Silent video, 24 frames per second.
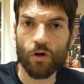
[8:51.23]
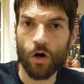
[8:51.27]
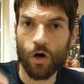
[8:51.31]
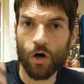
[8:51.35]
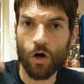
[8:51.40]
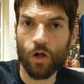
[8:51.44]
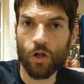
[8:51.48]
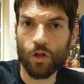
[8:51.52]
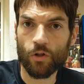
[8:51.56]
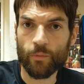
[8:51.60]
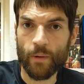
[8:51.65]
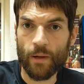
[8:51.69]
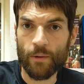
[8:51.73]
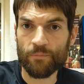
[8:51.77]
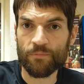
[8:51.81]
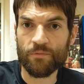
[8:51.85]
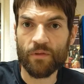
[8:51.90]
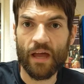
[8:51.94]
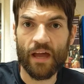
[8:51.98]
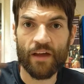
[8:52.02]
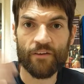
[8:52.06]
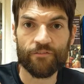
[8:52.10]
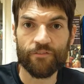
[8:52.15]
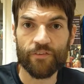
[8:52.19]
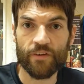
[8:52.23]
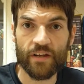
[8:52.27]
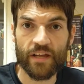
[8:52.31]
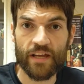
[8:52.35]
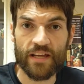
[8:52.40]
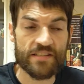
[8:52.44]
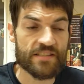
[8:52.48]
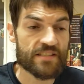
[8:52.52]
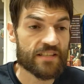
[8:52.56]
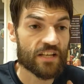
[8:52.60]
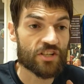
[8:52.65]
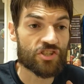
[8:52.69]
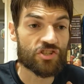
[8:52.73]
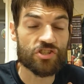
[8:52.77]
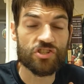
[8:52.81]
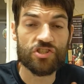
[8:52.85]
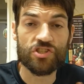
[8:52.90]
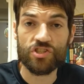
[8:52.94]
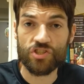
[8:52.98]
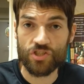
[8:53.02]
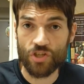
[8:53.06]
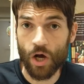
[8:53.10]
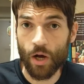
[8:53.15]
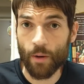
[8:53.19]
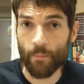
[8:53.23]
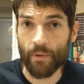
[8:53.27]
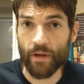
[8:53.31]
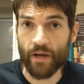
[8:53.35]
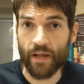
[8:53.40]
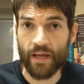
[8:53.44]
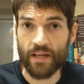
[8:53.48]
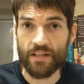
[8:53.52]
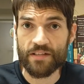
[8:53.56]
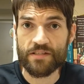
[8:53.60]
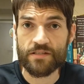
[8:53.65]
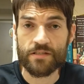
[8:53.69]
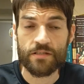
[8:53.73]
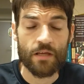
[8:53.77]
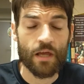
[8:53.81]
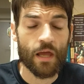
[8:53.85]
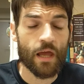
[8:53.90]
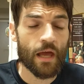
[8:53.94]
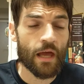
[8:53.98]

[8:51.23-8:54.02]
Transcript: all the way up to Inverness that just dominates.